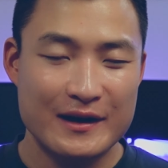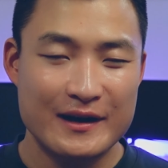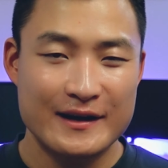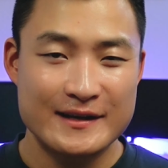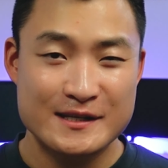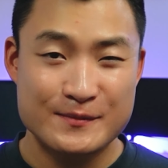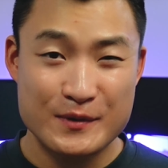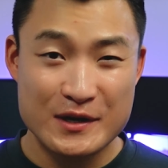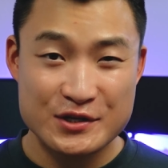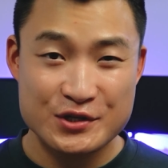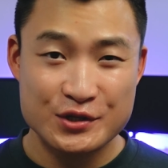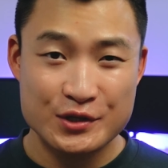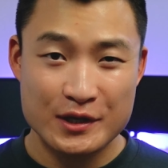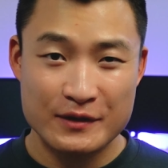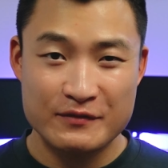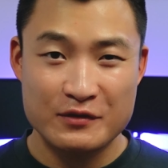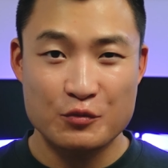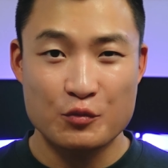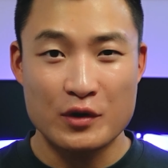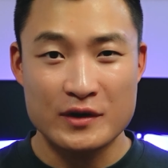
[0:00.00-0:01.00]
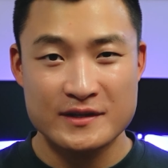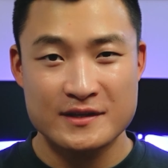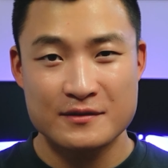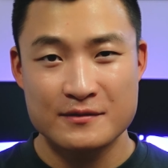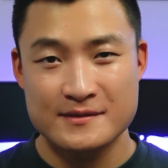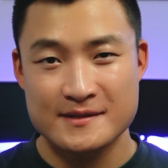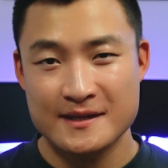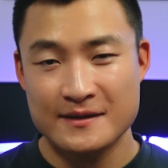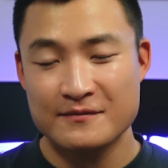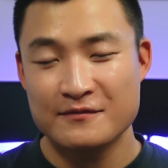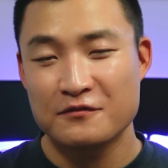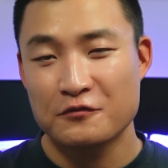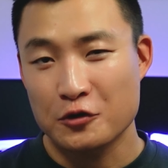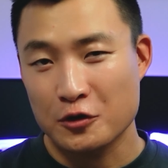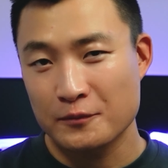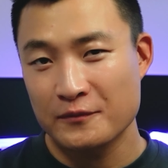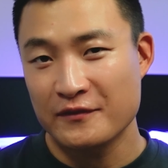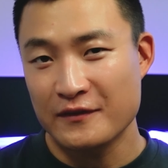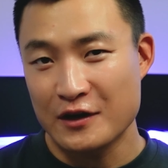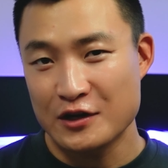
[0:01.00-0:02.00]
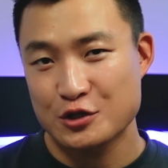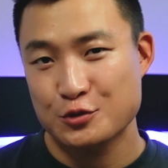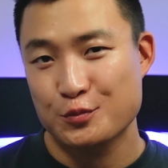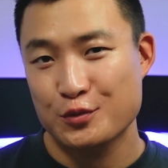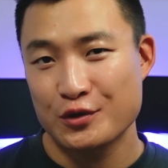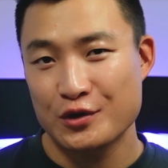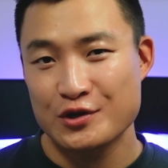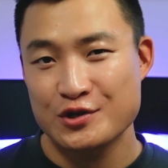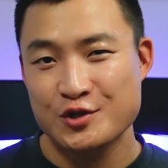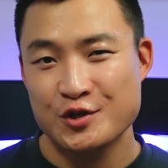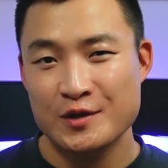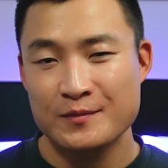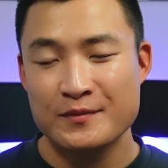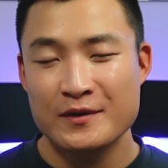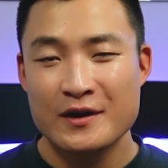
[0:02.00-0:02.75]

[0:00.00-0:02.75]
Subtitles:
Especially if you want to do some form of entrepreneurship,